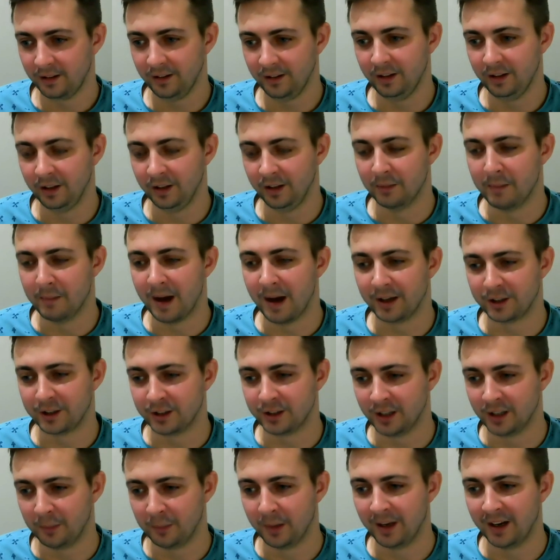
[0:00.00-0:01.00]
You'd imagine
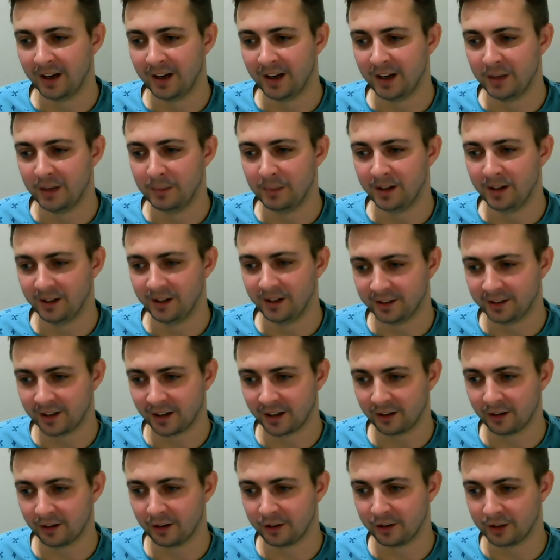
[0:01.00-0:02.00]
there'll be an intermediate
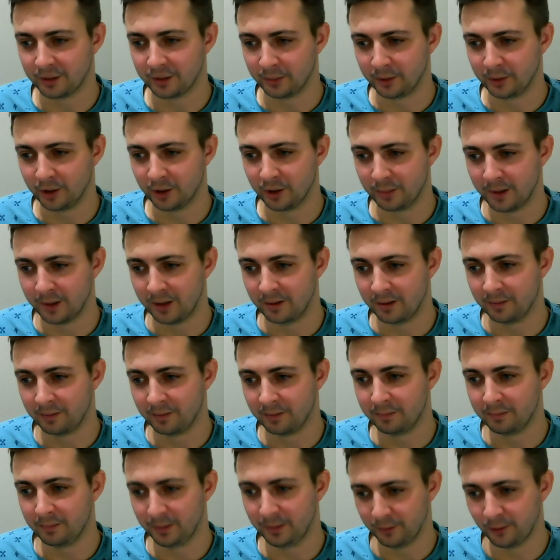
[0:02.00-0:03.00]
technology would come in
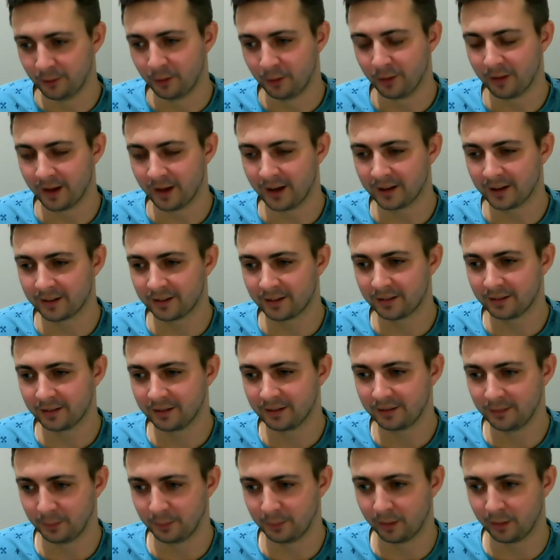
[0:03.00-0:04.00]
before that.
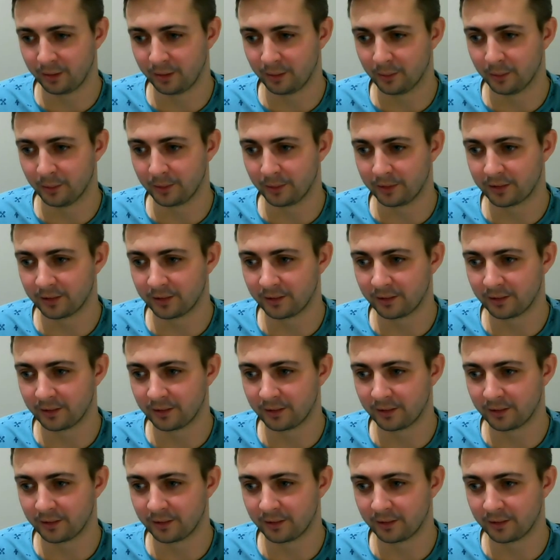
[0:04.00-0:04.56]
You would have thought.